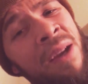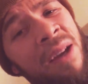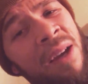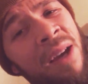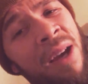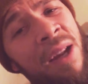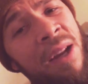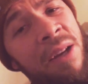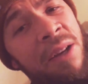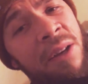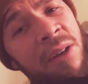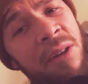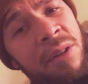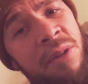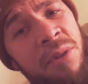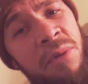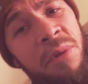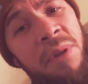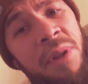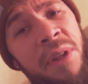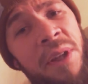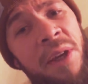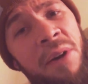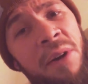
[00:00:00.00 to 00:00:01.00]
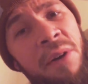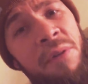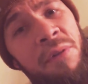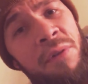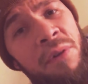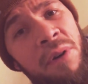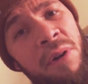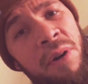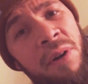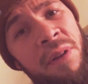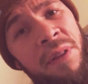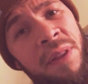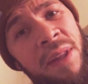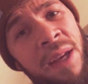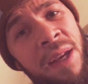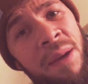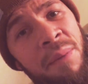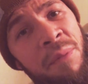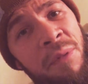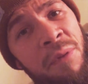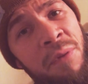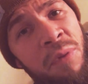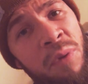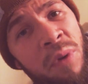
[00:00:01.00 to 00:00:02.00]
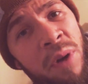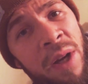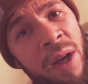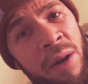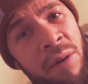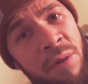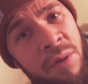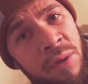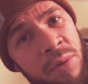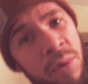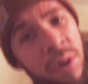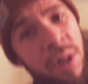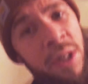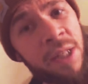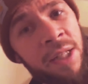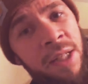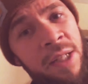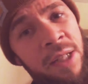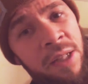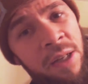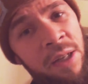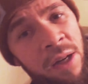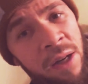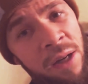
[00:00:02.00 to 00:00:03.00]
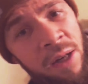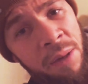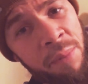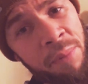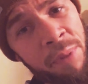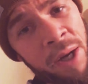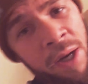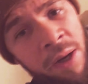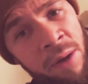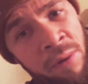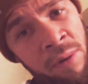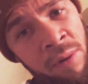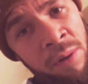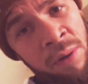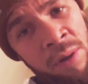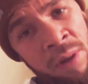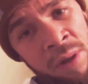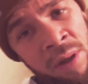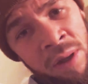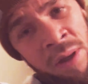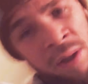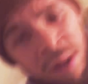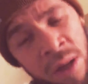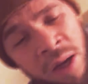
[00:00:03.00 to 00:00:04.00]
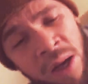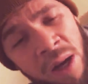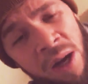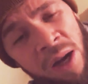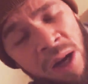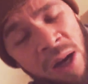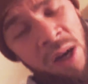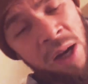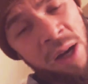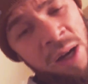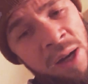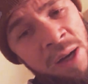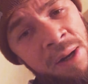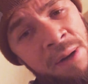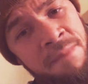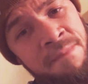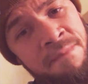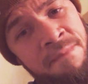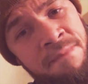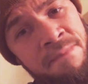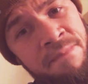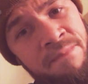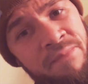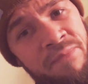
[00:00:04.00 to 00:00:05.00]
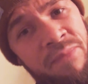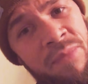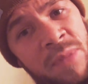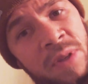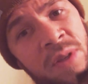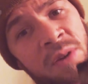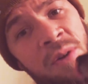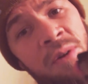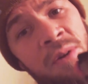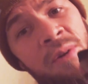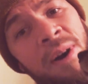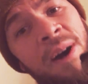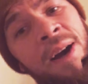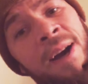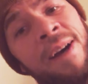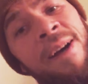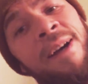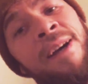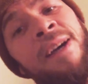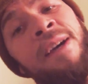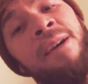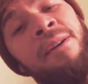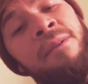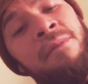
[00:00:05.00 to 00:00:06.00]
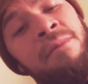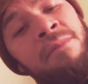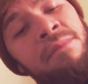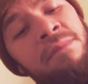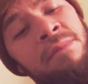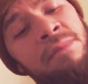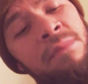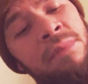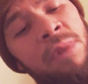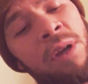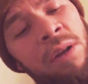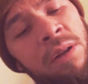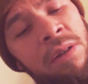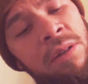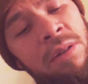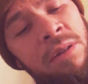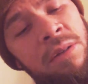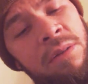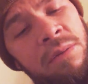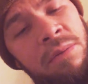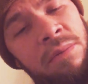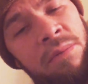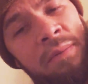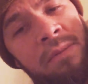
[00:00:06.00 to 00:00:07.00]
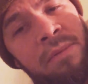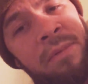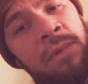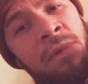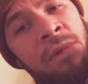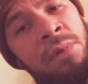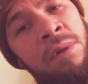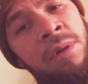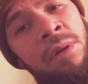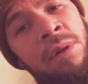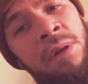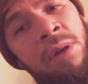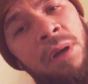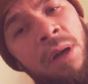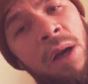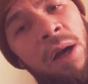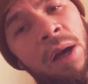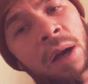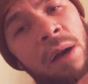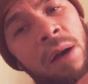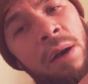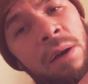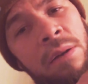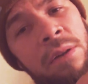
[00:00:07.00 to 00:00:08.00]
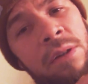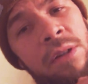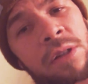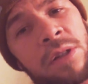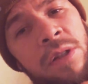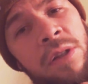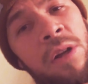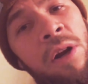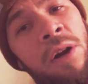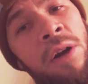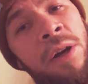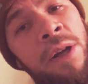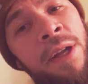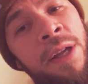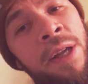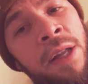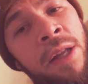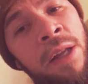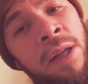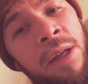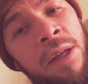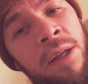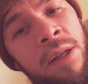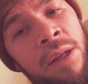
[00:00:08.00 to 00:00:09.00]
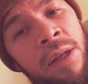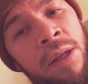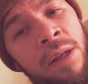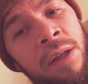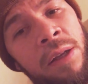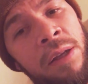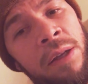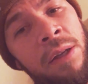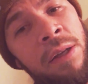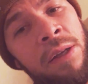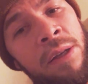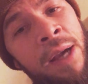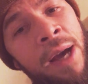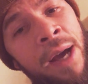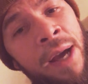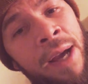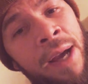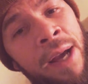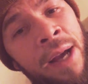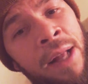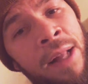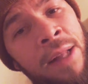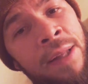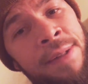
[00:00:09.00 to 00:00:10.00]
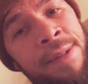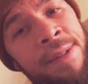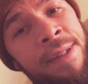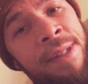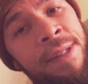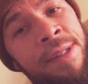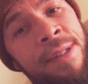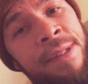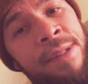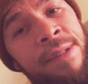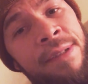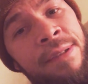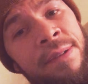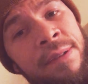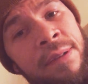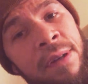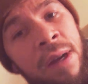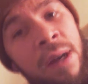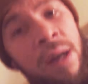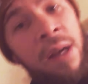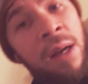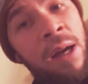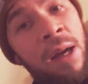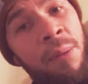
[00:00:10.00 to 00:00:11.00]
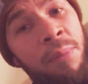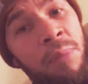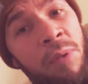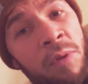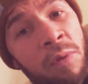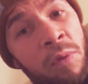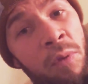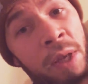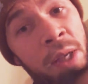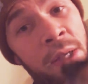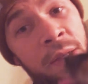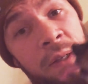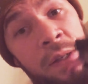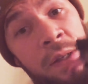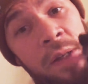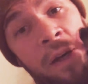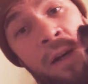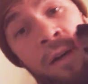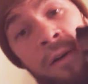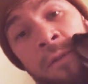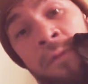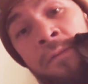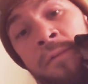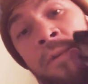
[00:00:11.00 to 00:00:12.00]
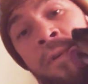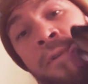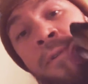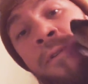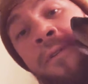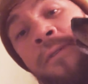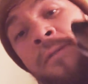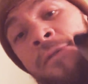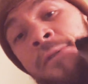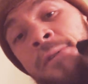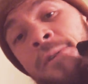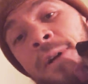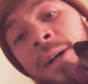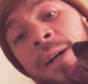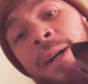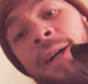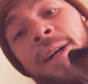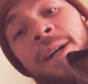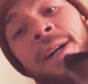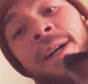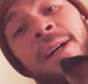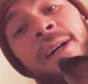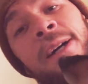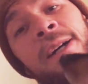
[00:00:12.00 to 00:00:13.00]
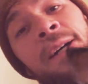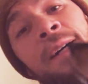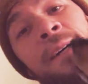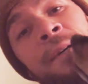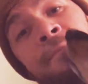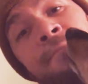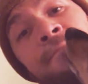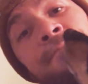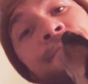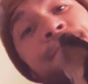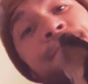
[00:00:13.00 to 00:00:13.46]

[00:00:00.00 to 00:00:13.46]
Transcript: kind of goes with the overall theme of what I was wanting to talk about. Um, so I also started dialysis a couple of weeks ago. Uh,